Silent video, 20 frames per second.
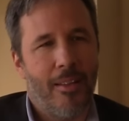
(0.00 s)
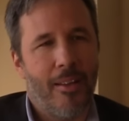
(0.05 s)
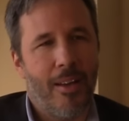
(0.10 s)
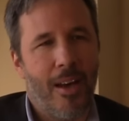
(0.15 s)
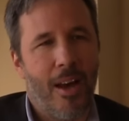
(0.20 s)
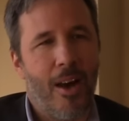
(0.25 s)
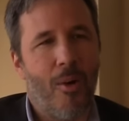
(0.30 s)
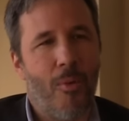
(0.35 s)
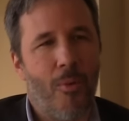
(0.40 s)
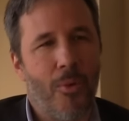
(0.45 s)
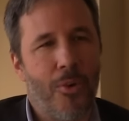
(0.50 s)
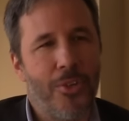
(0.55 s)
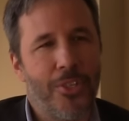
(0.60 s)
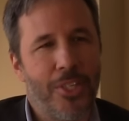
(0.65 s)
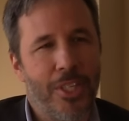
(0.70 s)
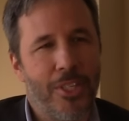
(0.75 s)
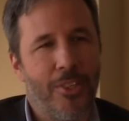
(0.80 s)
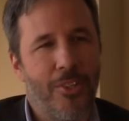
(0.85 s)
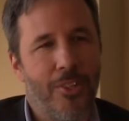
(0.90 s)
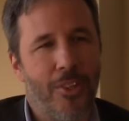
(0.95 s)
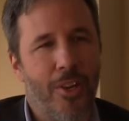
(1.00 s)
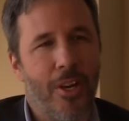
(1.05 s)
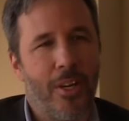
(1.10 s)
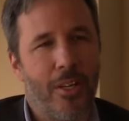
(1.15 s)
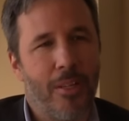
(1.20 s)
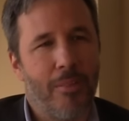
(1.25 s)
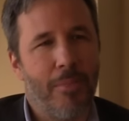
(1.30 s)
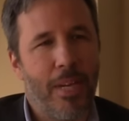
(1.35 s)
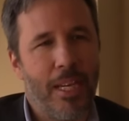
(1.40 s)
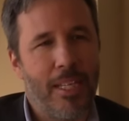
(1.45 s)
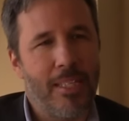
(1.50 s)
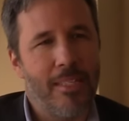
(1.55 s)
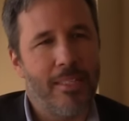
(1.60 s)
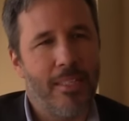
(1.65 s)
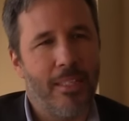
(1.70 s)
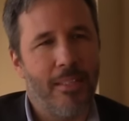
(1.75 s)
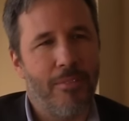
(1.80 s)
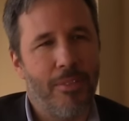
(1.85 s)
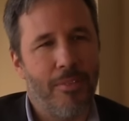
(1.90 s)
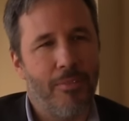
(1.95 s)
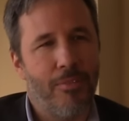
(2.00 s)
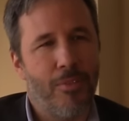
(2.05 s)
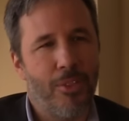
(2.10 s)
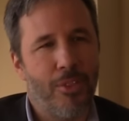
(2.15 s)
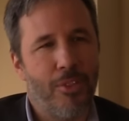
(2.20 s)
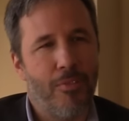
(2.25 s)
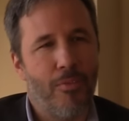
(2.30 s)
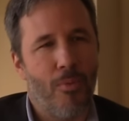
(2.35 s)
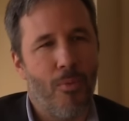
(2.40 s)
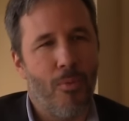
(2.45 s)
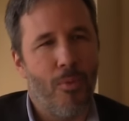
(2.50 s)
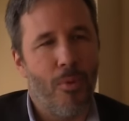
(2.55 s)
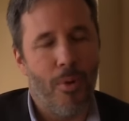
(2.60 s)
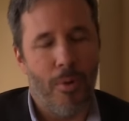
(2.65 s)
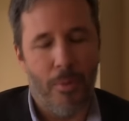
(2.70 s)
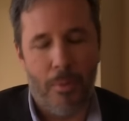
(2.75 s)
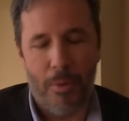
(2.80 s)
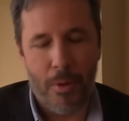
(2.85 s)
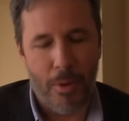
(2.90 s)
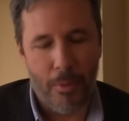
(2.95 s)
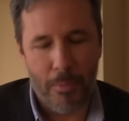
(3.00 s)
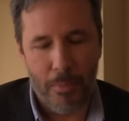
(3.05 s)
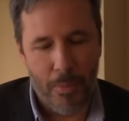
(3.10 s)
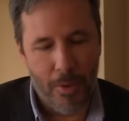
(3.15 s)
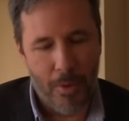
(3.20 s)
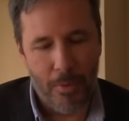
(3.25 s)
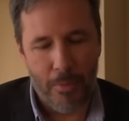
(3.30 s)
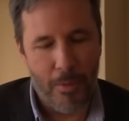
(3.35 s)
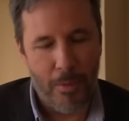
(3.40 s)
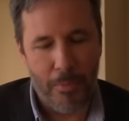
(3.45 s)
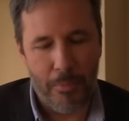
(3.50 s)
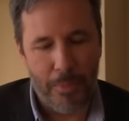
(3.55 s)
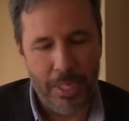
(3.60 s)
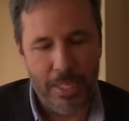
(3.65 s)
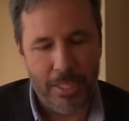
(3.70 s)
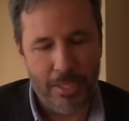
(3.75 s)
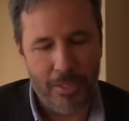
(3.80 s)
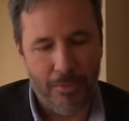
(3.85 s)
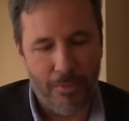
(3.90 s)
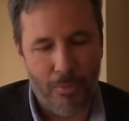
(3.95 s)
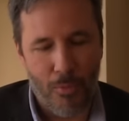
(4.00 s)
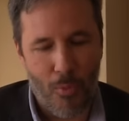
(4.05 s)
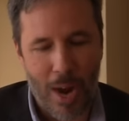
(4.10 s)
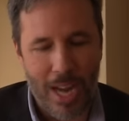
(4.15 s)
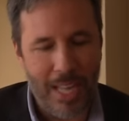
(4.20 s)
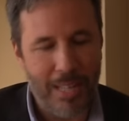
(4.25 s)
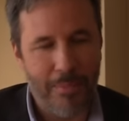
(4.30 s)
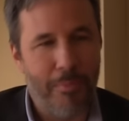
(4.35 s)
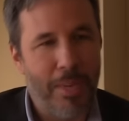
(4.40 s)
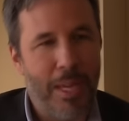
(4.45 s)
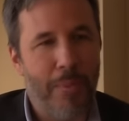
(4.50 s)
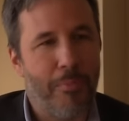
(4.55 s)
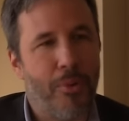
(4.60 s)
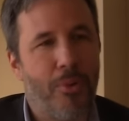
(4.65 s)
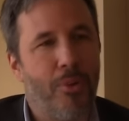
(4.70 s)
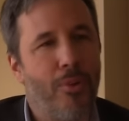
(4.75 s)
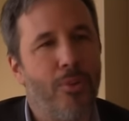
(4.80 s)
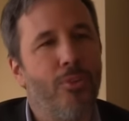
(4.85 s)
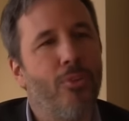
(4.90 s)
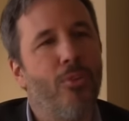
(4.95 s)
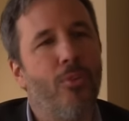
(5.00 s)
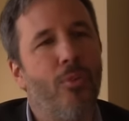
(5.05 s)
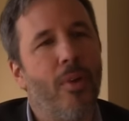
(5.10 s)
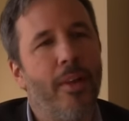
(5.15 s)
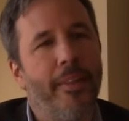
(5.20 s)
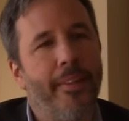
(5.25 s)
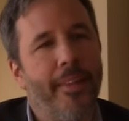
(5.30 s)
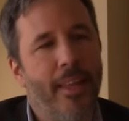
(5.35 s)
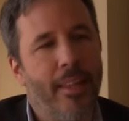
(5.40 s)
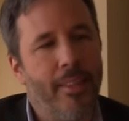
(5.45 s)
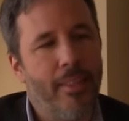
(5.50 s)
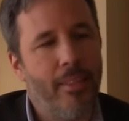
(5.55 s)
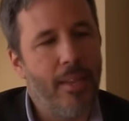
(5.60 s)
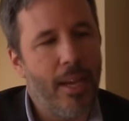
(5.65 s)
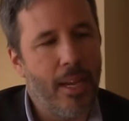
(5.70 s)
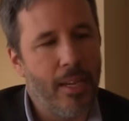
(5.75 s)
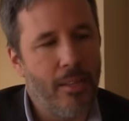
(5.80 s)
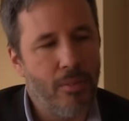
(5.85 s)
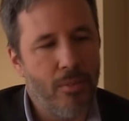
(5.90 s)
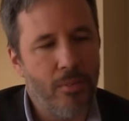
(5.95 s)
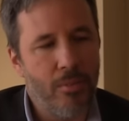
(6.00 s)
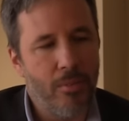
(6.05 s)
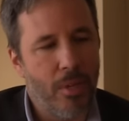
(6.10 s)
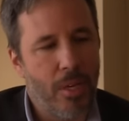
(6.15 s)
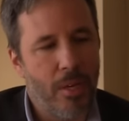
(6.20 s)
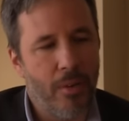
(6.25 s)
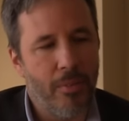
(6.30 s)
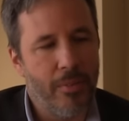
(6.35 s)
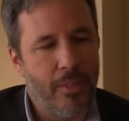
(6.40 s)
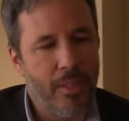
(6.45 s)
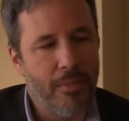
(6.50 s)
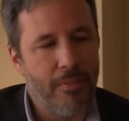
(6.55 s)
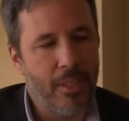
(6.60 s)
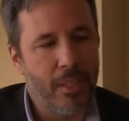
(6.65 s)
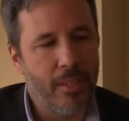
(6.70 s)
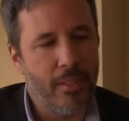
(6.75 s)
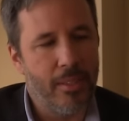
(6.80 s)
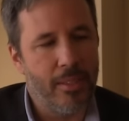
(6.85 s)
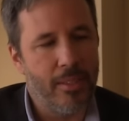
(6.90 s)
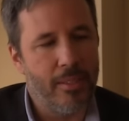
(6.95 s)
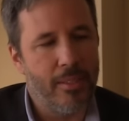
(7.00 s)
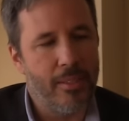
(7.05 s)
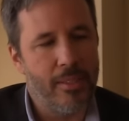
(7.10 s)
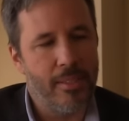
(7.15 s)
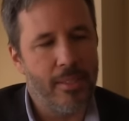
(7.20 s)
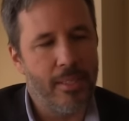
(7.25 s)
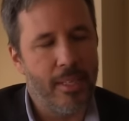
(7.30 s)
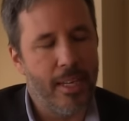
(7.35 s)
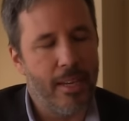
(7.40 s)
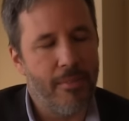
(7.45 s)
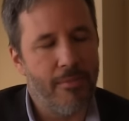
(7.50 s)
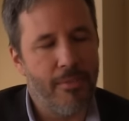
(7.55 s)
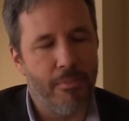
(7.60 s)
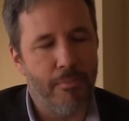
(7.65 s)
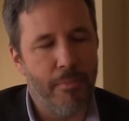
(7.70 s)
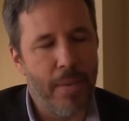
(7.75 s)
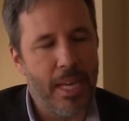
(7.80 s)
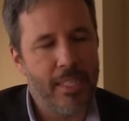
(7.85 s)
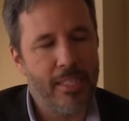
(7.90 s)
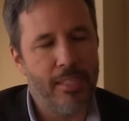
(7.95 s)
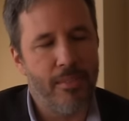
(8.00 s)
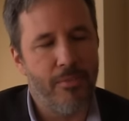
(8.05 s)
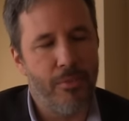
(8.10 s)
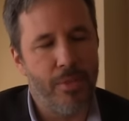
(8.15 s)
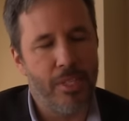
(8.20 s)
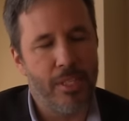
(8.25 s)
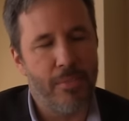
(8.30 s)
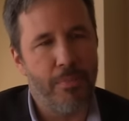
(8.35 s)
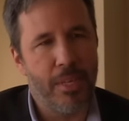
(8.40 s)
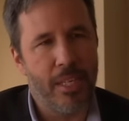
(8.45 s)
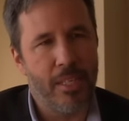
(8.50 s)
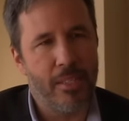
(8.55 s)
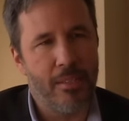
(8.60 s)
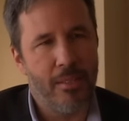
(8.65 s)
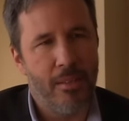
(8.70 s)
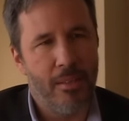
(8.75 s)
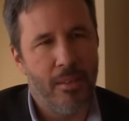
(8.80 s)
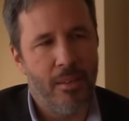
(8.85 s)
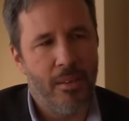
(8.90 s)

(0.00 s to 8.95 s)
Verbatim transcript: hours in the dark myself in front of a, uh, uh, a, a piece of white paper, you know, and, and, I know how difficult it is, and I have a massive respect